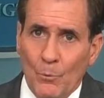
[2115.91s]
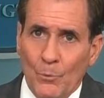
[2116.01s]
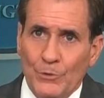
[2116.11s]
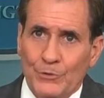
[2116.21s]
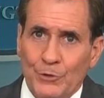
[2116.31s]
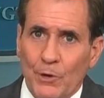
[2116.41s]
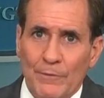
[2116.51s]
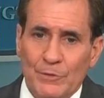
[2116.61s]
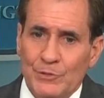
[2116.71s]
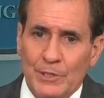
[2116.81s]
We still
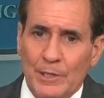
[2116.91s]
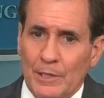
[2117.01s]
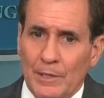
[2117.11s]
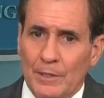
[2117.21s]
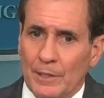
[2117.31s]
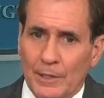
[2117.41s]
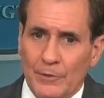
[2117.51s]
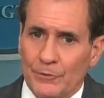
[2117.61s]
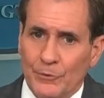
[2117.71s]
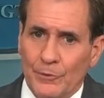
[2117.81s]
haven't seen any
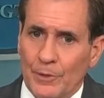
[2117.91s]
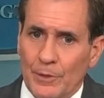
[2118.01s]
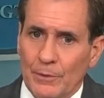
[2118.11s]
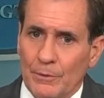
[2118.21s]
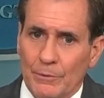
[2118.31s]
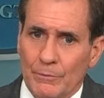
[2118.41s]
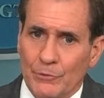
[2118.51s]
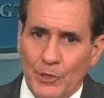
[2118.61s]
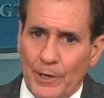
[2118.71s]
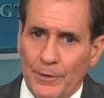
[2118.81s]
indication that
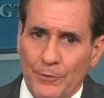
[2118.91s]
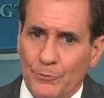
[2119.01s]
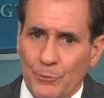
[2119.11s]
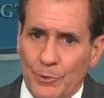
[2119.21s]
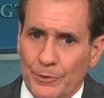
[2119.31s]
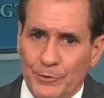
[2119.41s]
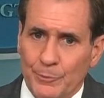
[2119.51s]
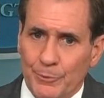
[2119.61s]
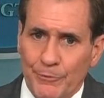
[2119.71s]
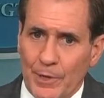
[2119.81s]
China is willing to
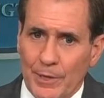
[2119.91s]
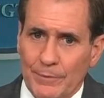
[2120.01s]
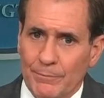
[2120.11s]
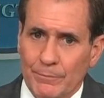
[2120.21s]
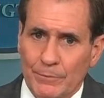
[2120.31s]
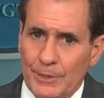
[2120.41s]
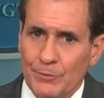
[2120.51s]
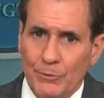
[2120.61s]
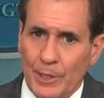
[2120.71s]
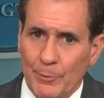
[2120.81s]
provide
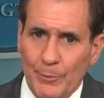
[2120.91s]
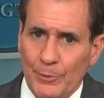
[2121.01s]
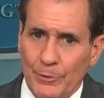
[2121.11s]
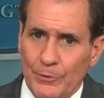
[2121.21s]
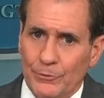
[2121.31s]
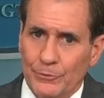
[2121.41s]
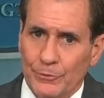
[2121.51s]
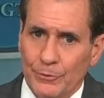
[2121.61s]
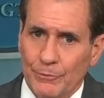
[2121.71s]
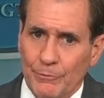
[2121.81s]
lethal capabilities
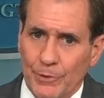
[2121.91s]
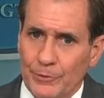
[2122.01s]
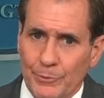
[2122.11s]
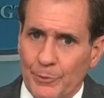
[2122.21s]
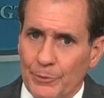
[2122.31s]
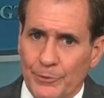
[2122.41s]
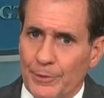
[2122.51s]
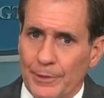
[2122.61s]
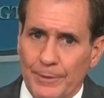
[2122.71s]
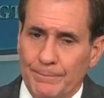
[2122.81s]
to the Russian
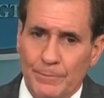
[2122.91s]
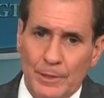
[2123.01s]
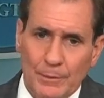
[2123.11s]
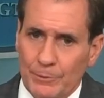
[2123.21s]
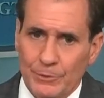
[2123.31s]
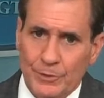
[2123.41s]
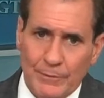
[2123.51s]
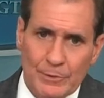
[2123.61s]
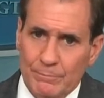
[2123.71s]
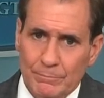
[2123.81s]
military. We just
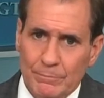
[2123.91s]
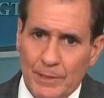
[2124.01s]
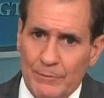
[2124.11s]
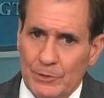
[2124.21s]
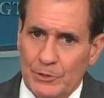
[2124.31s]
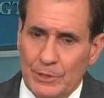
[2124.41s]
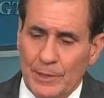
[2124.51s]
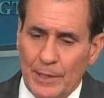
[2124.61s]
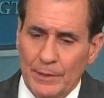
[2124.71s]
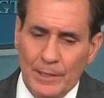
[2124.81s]
haven't seen
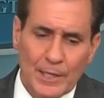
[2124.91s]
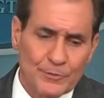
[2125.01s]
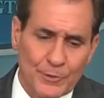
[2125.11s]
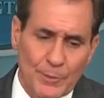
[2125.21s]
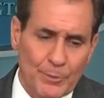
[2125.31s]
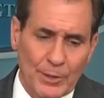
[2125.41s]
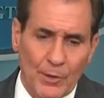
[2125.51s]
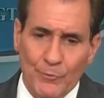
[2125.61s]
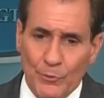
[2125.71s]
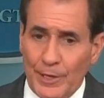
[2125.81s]
that. And as for them being
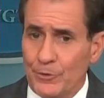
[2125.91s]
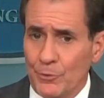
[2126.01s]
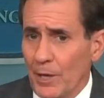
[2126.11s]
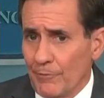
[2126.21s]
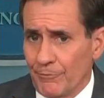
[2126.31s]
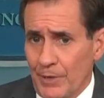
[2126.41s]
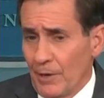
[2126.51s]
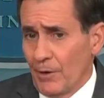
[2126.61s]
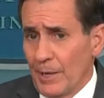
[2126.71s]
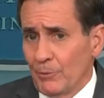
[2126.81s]
helpful, they
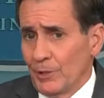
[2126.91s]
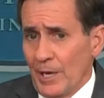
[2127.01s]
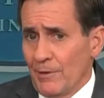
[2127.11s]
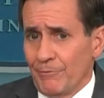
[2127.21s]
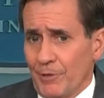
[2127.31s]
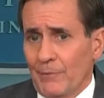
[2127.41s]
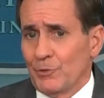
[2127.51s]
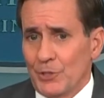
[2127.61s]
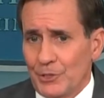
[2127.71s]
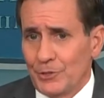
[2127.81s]
are able to have
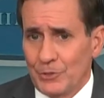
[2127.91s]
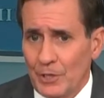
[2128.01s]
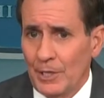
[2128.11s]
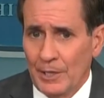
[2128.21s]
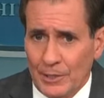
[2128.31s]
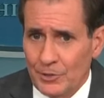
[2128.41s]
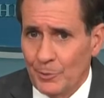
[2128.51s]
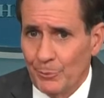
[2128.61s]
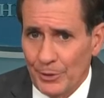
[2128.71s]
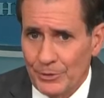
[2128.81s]
conversations in
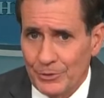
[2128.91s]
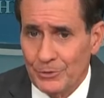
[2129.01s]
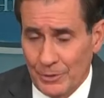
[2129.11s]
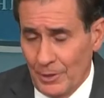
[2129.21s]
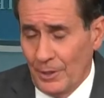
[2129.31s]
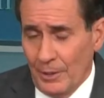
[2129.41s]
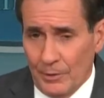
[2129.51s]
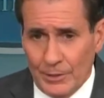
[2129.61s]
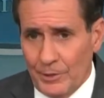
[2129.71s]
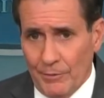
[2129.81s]
some places,
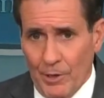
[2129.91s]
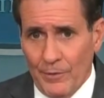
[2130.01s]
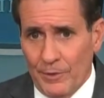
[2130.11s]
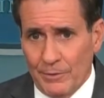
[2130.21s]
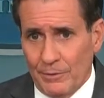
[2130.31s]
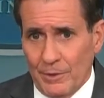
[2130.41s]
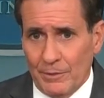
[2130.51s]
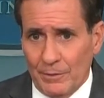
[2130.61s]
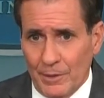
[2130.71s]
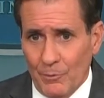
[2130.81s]
like Tehran,
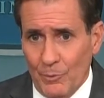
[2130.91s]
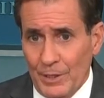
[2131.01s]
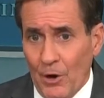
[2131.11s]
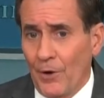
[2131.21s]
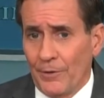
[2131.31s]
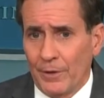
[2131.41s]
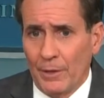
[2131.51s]
that we aren't.